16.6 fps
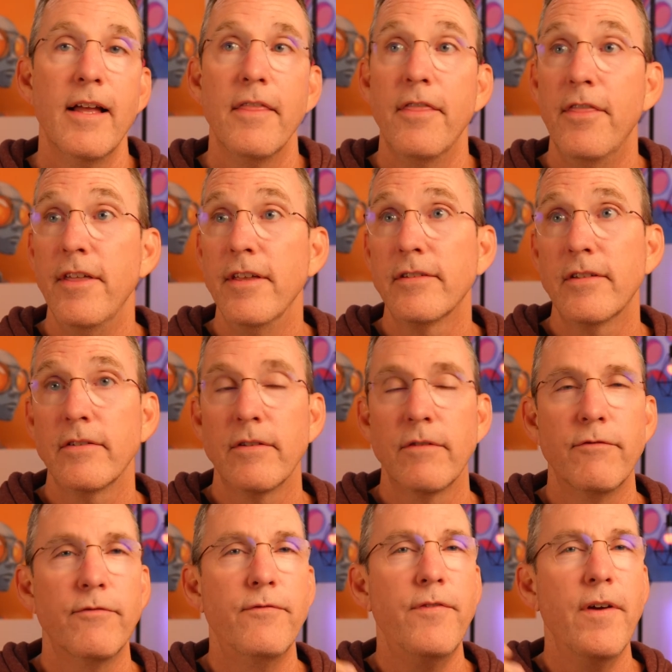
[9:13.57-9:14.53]
This is
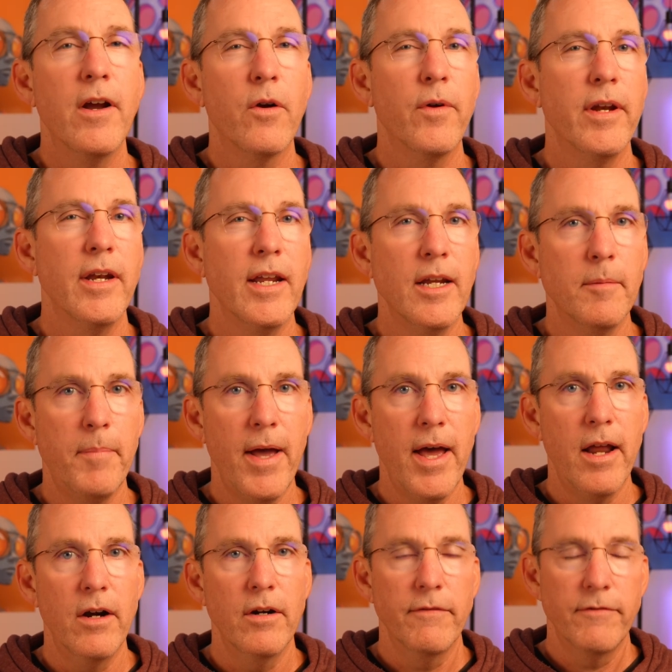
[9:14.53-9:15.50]
a very neat
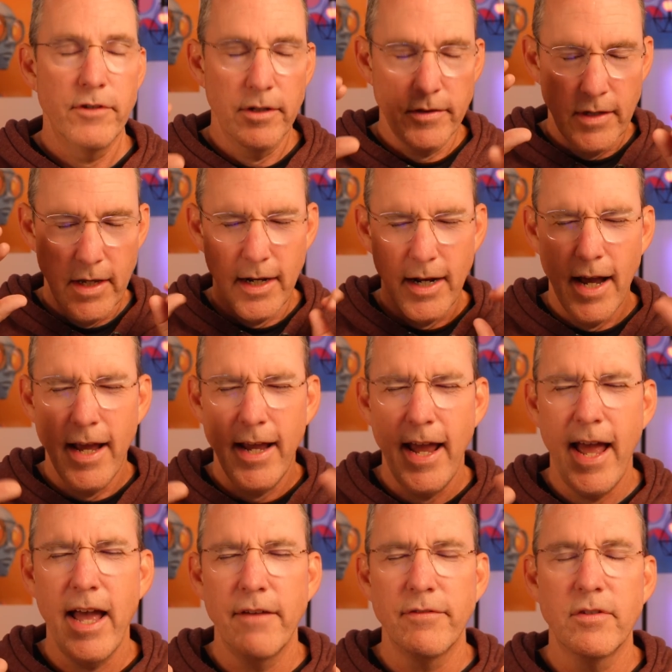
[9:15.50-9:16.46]
pattern of just saying, I
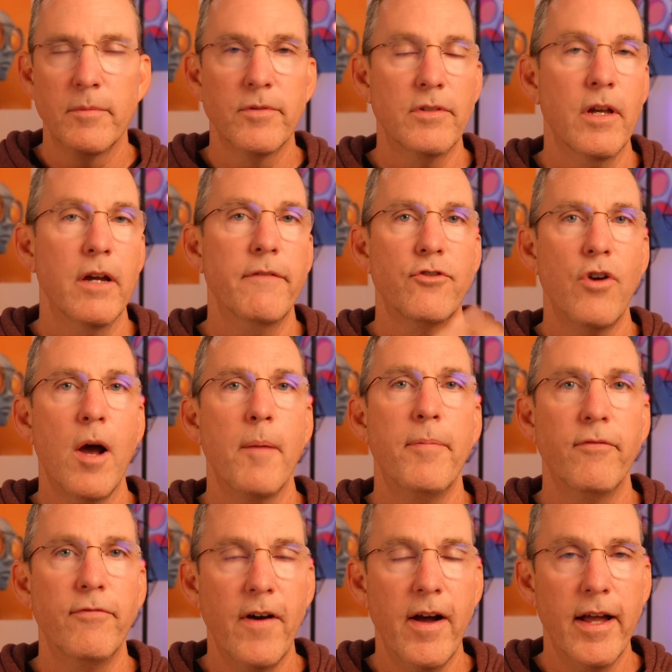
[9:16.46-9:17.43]
have some stuff,
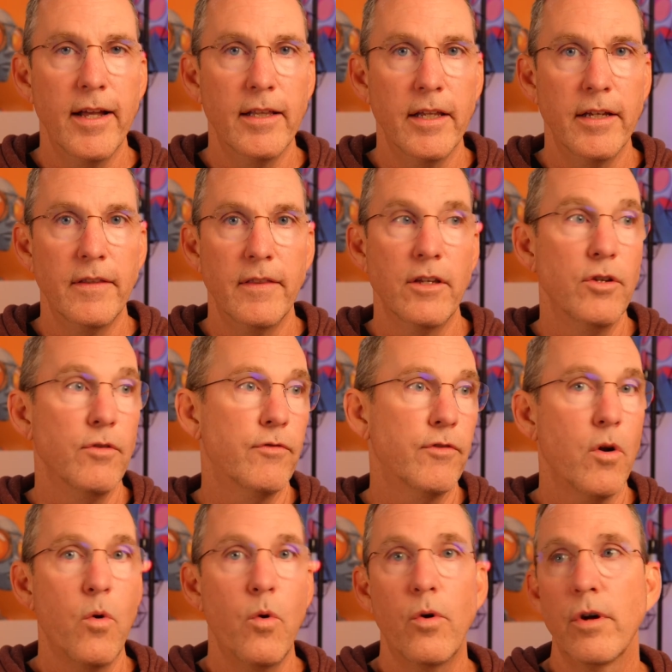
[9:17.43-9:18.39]
drop a file in that you've
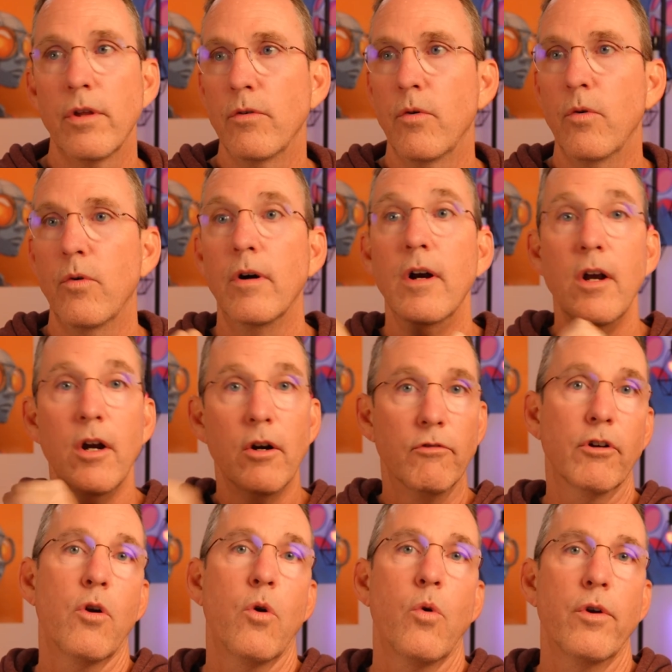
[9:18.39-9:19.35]
recorded or
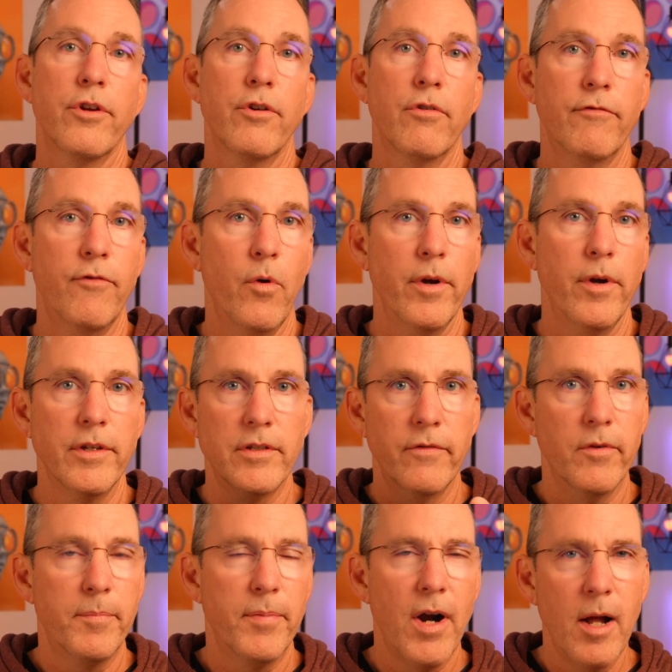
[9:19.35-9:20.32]
record your voice
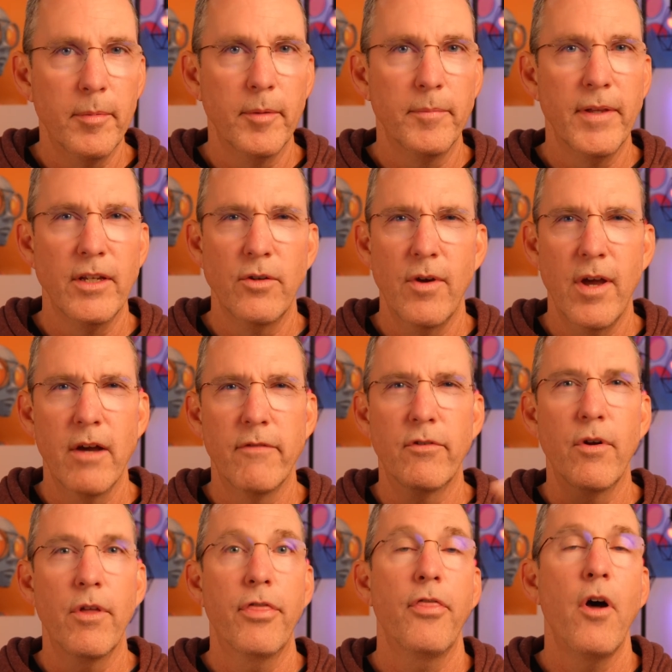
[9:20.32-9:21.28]
of a problem that you have
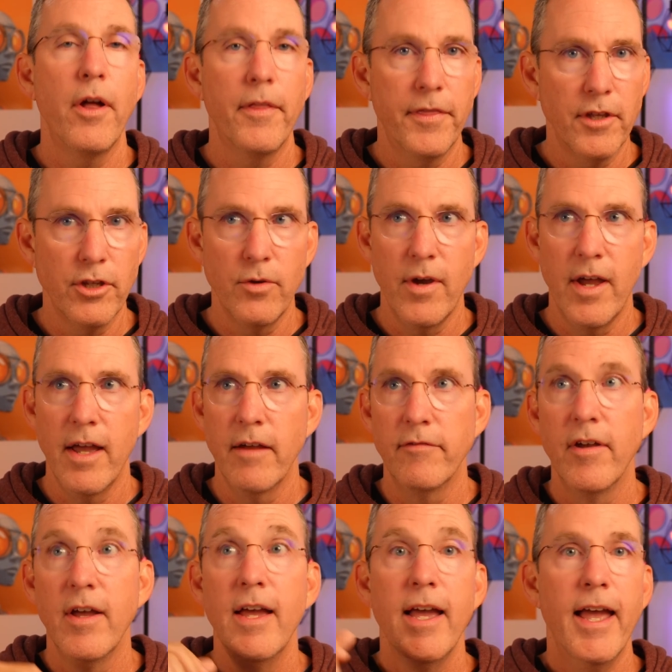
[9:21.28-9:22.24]
or a thought that you
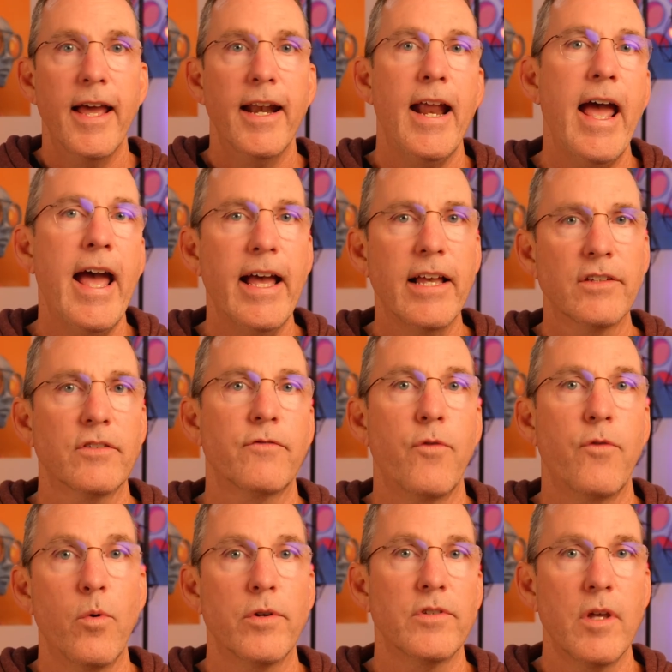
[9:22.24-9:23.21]
have and ask
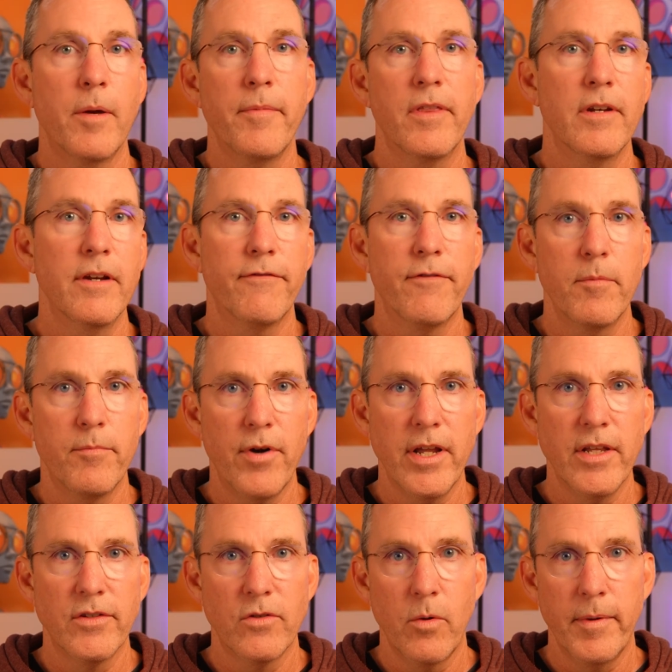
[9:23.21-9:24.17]
for some of the different
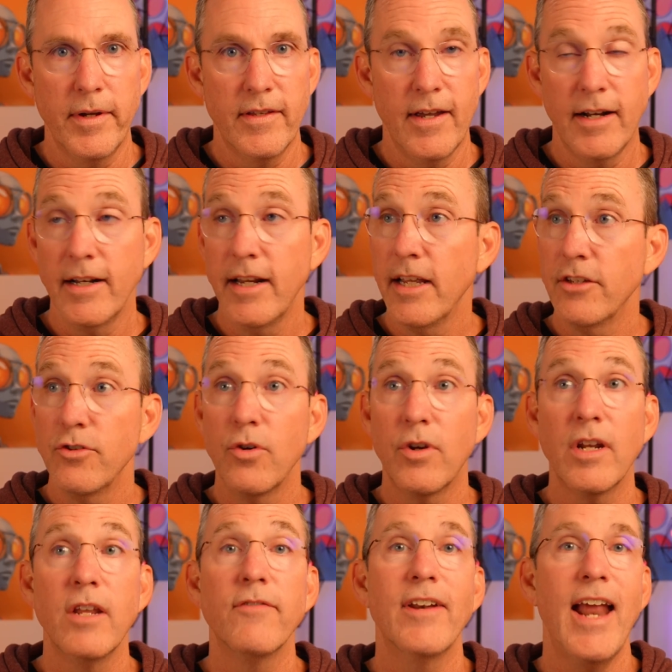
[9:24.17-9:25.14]
brainstorming techniques. You
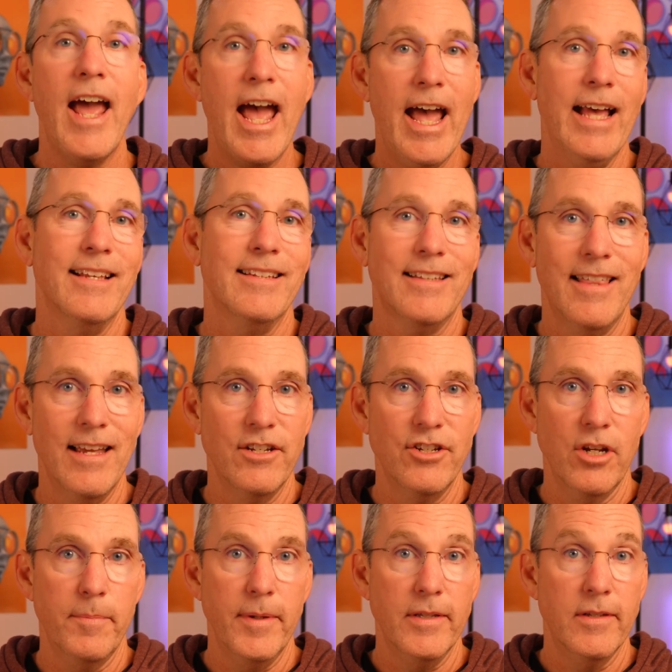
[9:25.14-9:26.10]
can even ask that
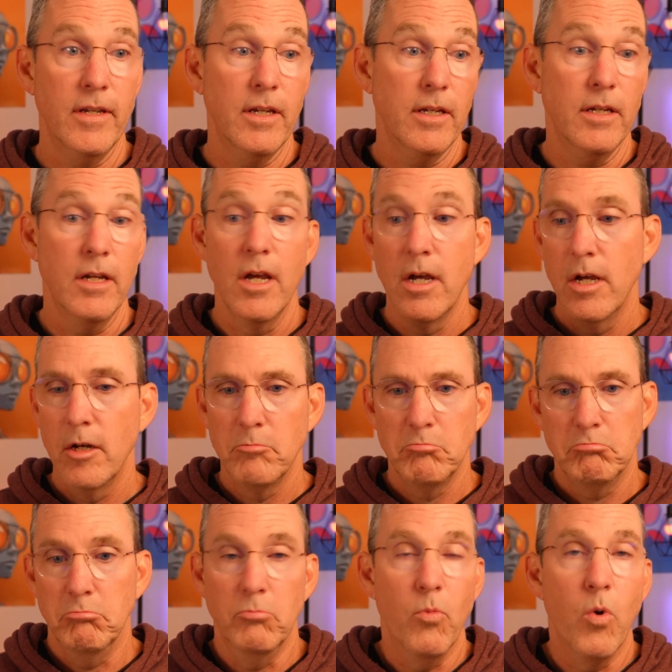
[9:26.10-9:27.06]
GPT,
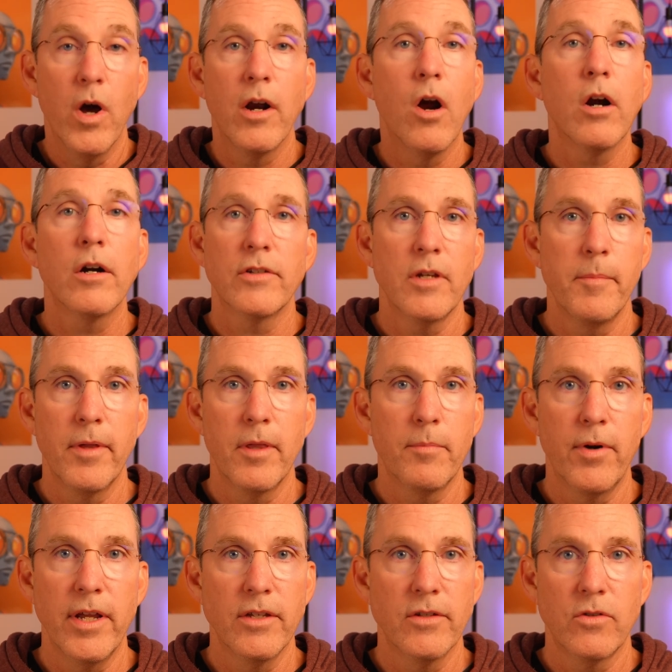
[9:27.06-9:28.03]
what are some of the
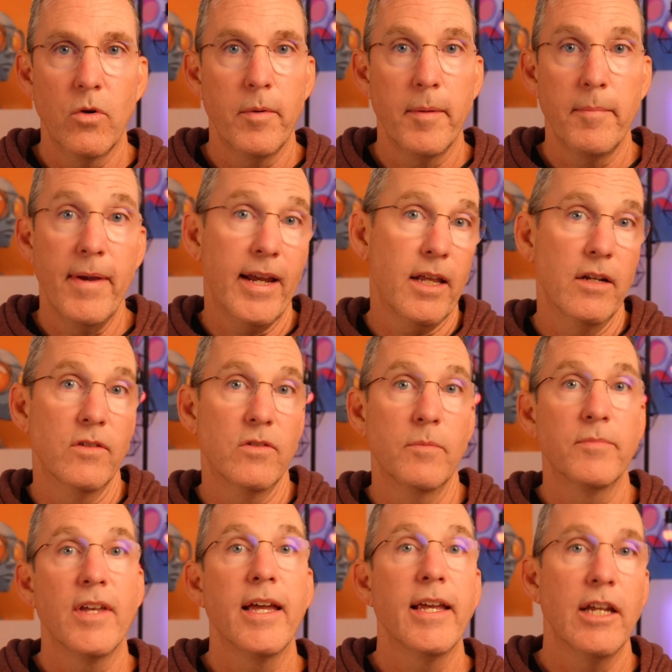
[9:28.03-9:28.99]
brainstorming
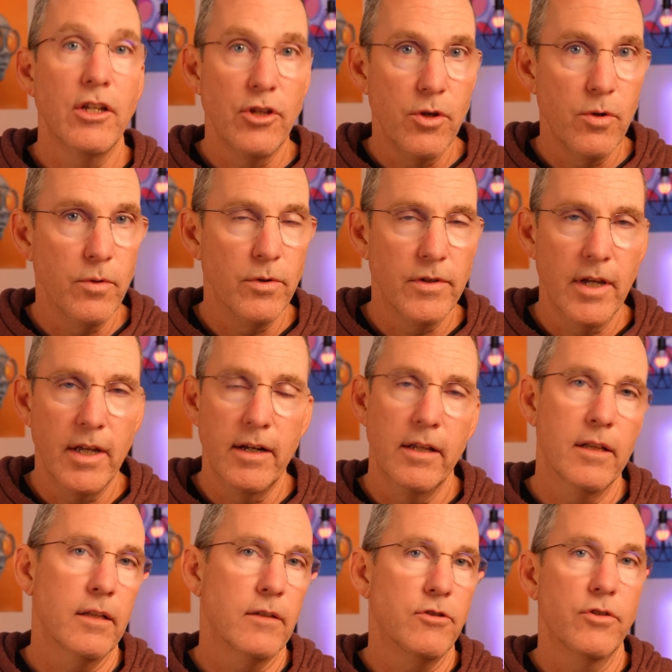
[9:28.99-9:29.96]
mechanisms I can use? And
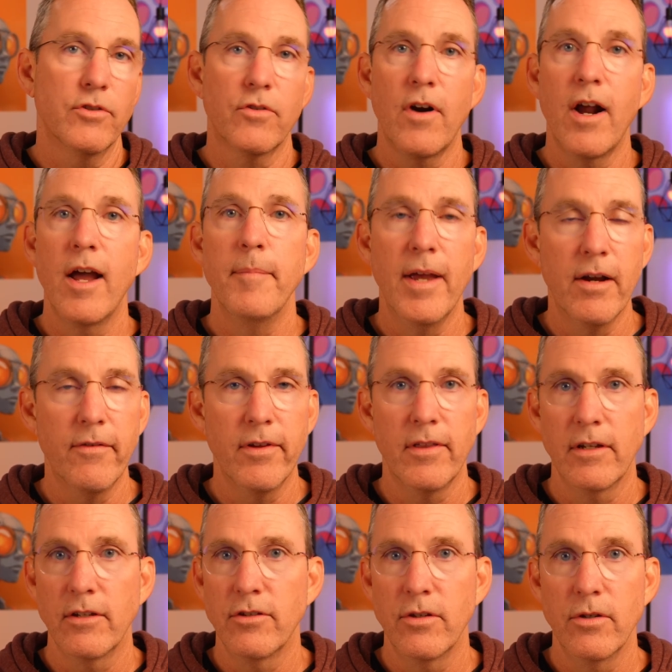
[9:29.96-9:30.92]
it'll describe
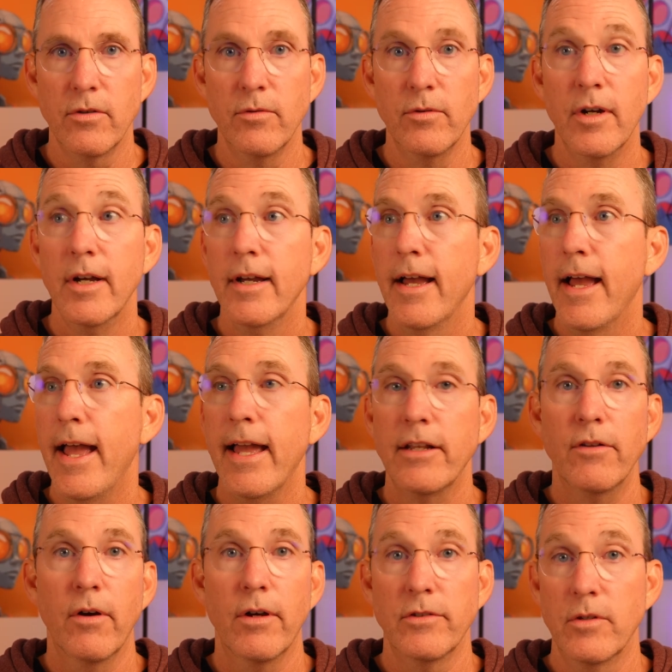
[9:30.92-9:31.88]
everything to you
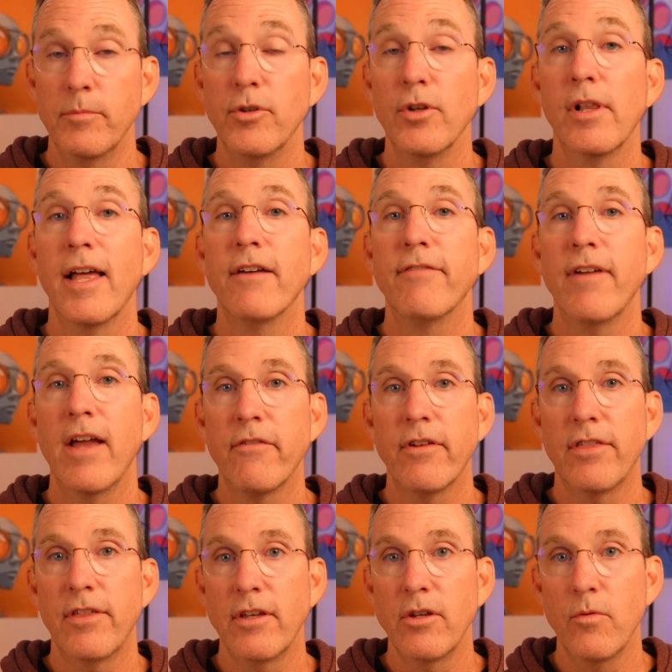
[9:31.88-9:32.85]
ad nauseum. You'll have
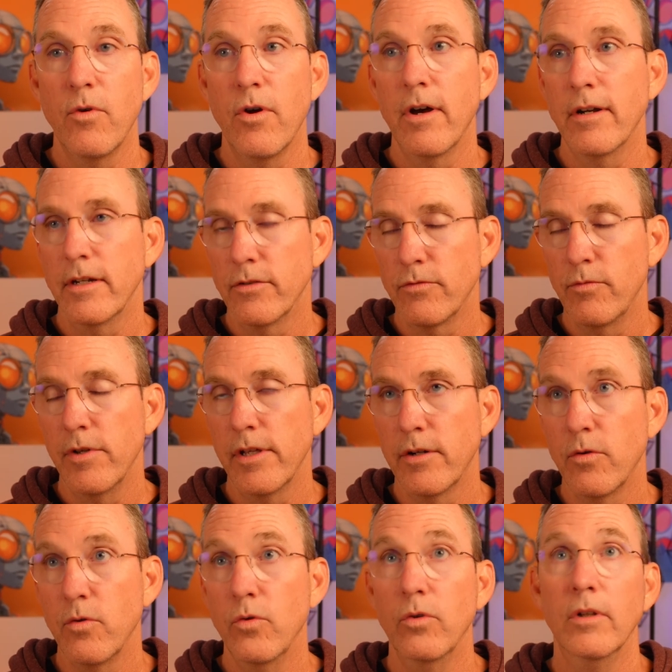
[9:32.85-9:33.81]
everything you want. It's really
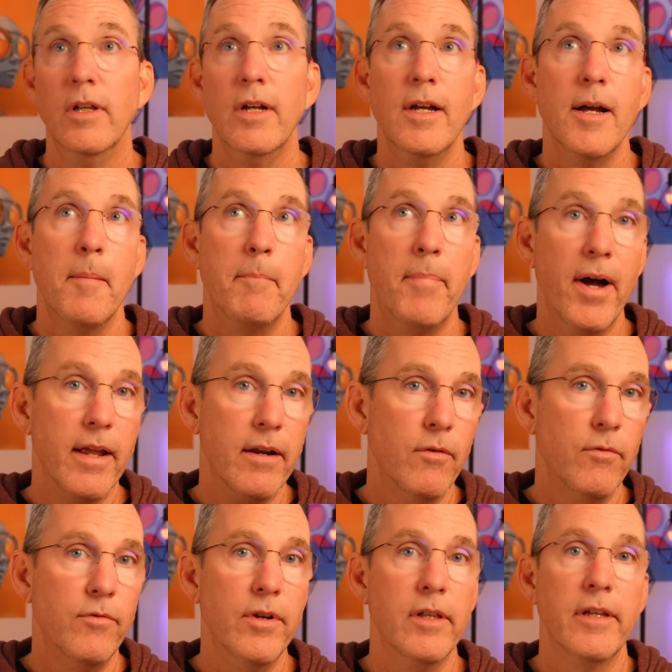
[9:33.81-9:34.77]
cool, but
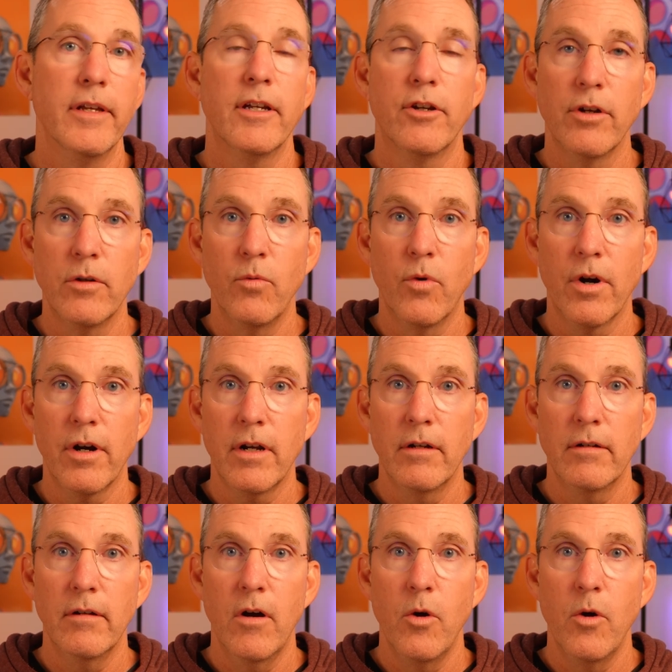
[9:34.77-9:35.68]
really good work.